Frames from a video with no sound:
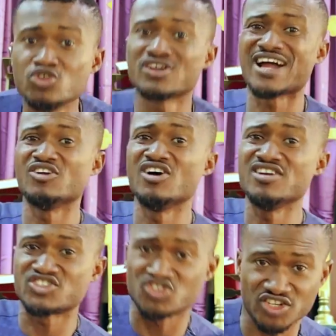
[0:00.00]
You can
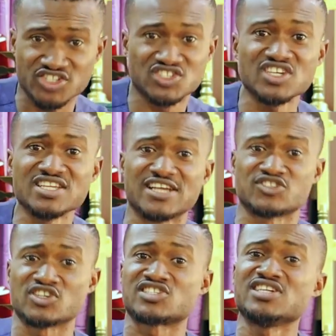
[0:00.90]
only succeed and
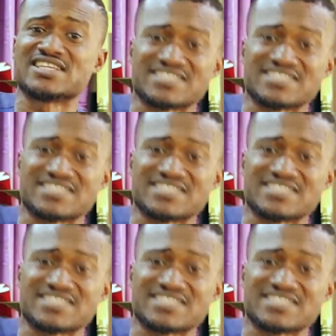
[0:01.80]
succeed